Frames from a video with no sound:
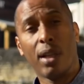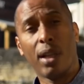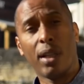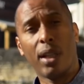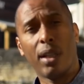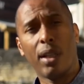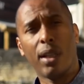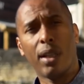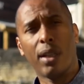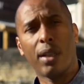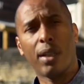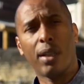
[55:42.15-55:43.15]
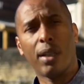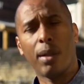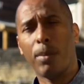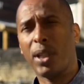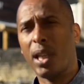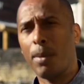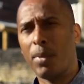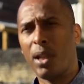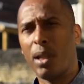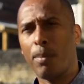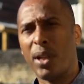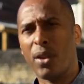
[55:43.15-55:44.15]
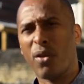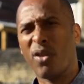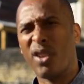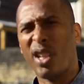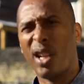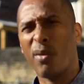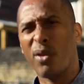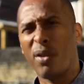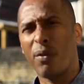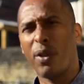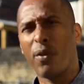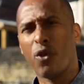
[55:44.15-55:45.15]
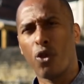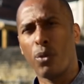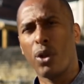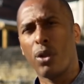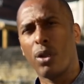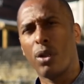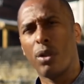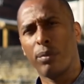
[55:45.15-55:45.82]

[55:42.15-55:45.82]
And then it became Cleopatra's, and I was involved through my uncle.